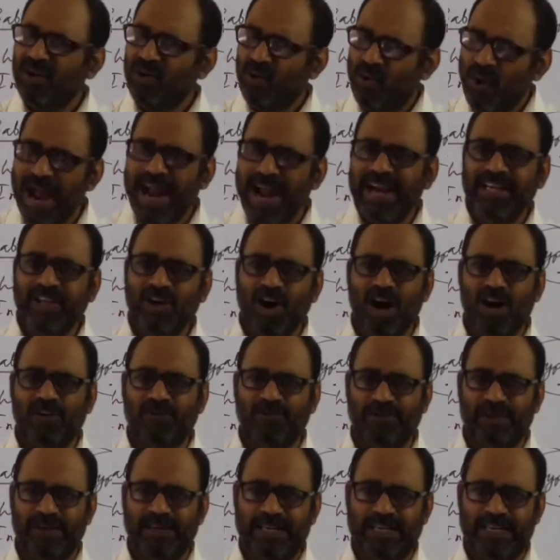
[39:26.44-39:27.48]
quite
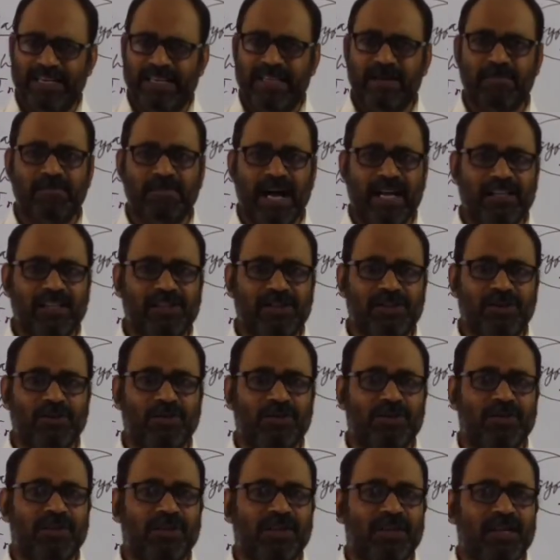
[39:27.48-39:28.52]
often in the
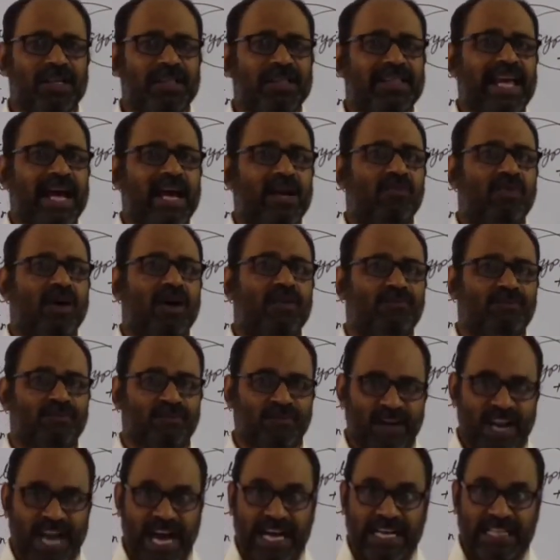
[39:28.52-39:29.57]
monsoon there were
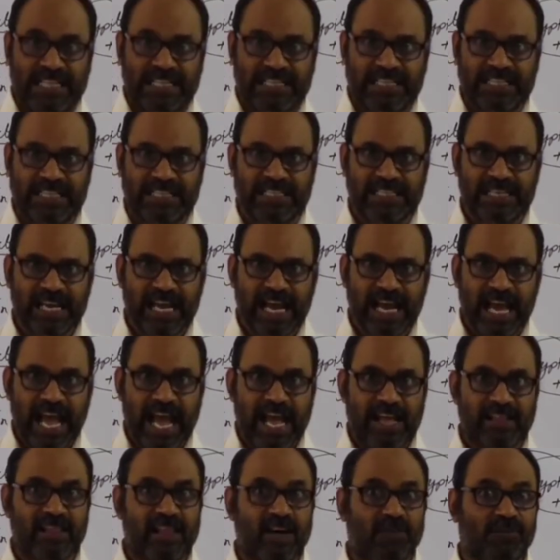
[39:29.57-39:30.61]
floods,
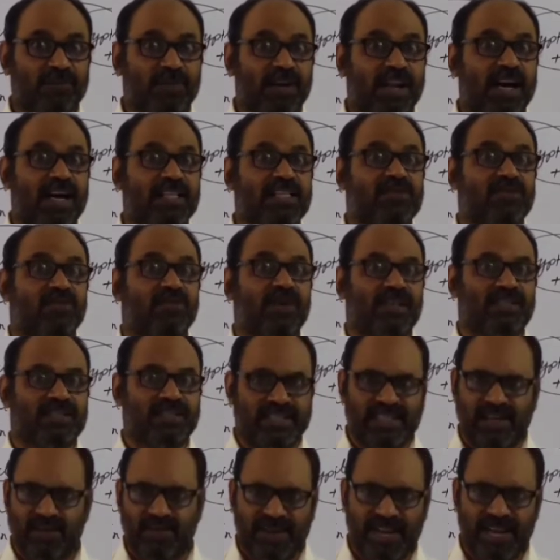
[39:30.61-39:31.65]
and the floods were
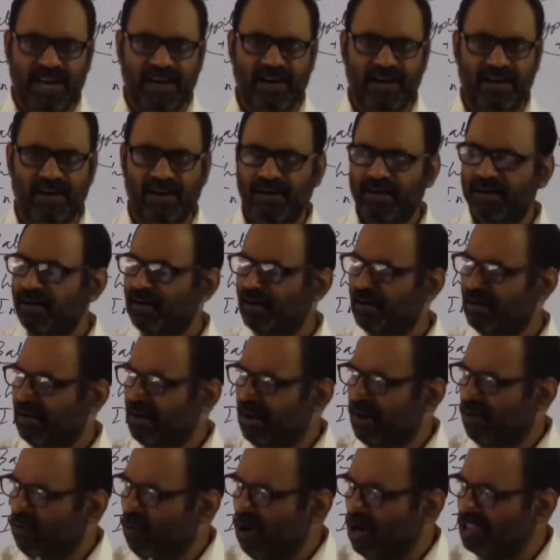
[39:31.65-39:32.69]
severe,
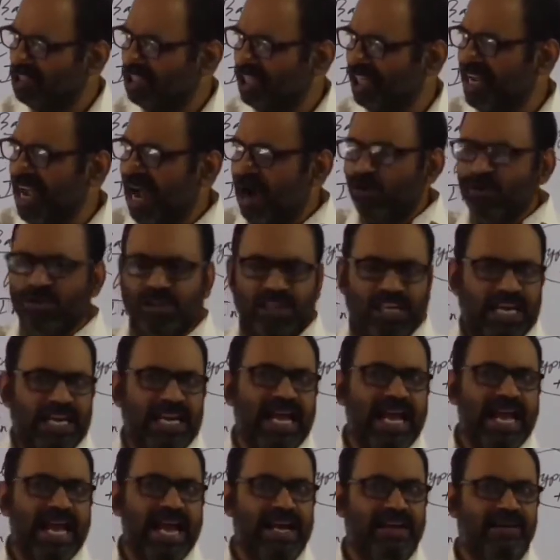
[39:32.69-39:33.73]
washing out the
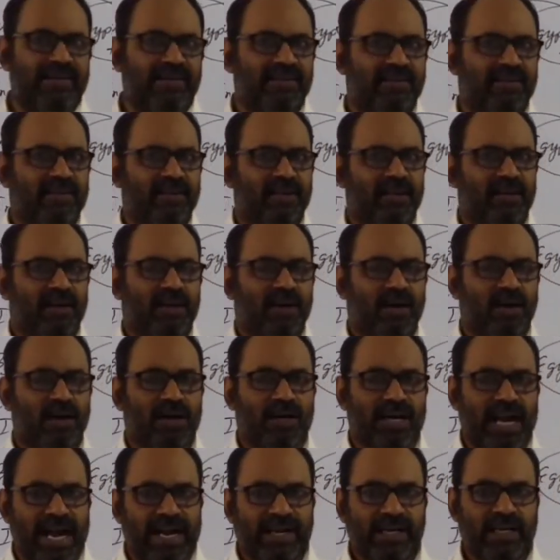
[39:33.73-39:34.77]
land.
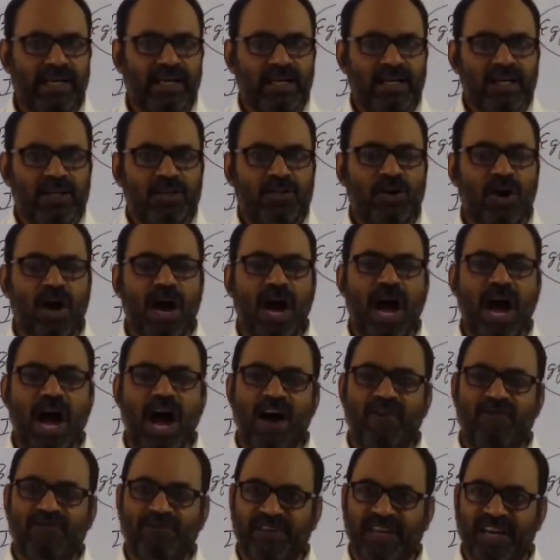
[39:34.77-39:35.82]
Alright? So
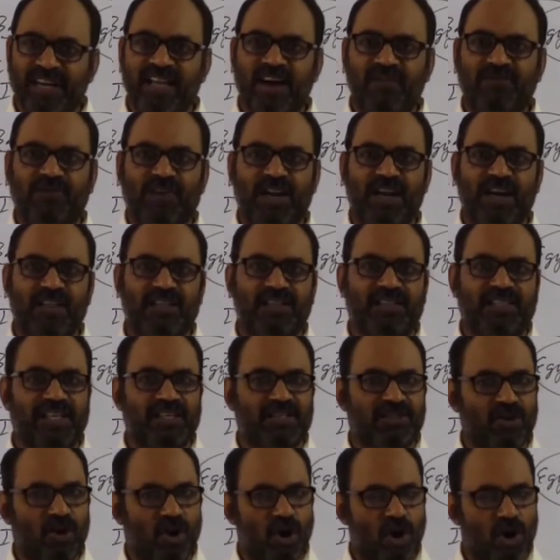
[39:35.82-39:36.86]
after the floods
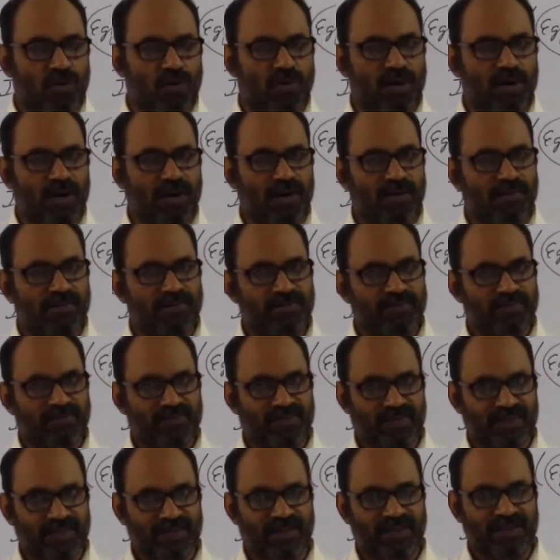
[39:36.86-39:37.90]
is over,
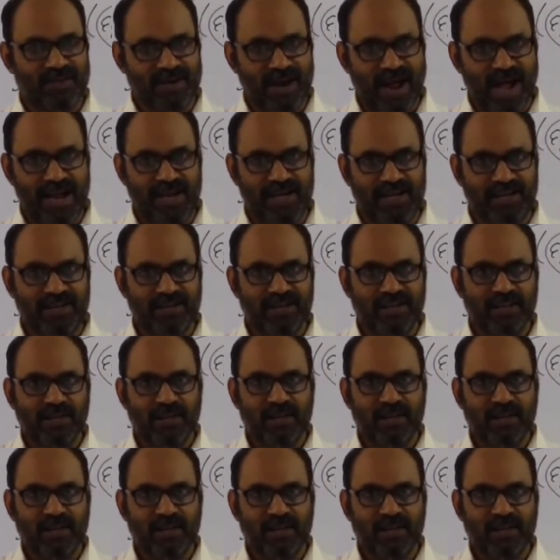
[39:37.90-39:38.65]
right,